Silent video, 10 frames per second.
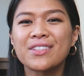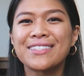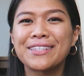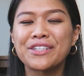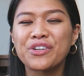
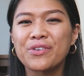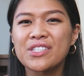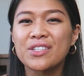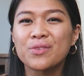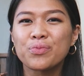it's either
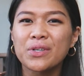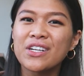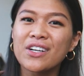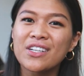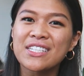going to a
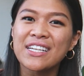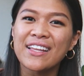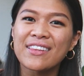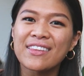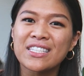breeder to
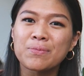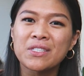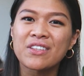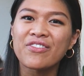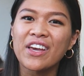get the
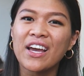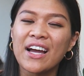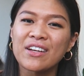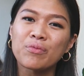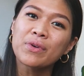specific
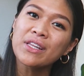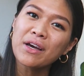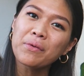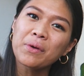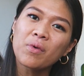kind of breed
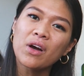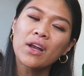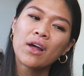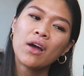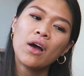that we
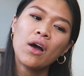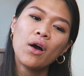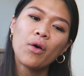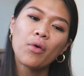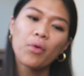want
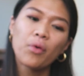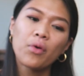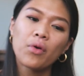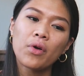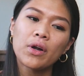
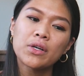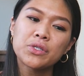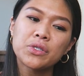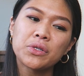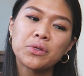
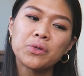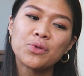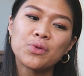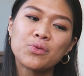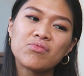or
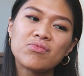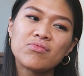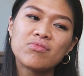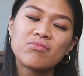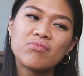to
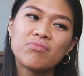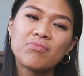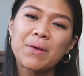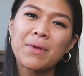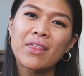
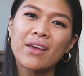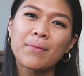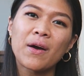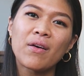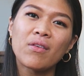maybe think
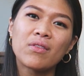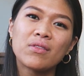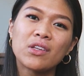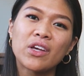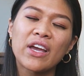
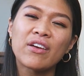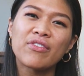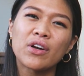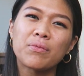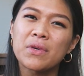about looking
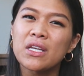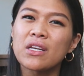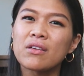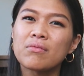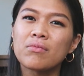for a
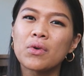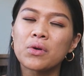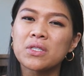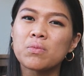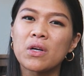medium
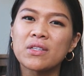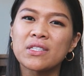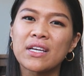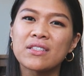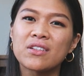or small
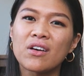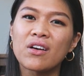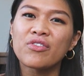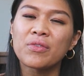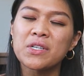sized
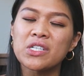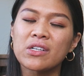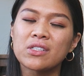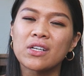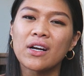dog from a
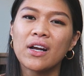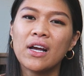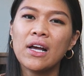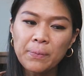shelter.